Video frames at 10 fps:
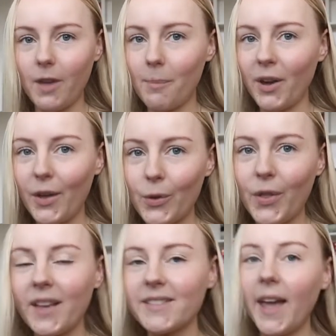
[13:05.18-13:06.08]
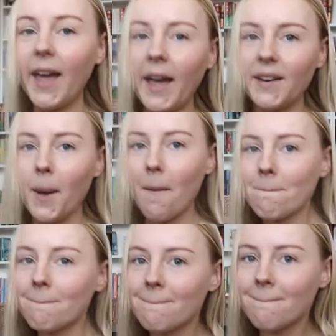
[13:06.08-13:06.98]
among other things, and
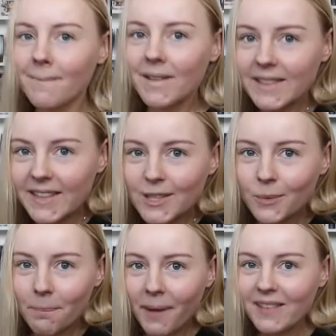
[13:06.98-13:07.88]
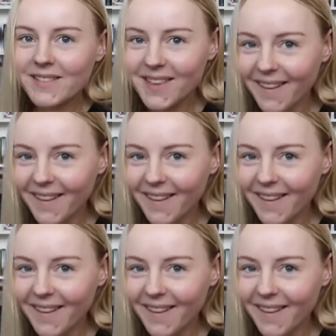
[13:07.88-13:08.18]
these sweatpants.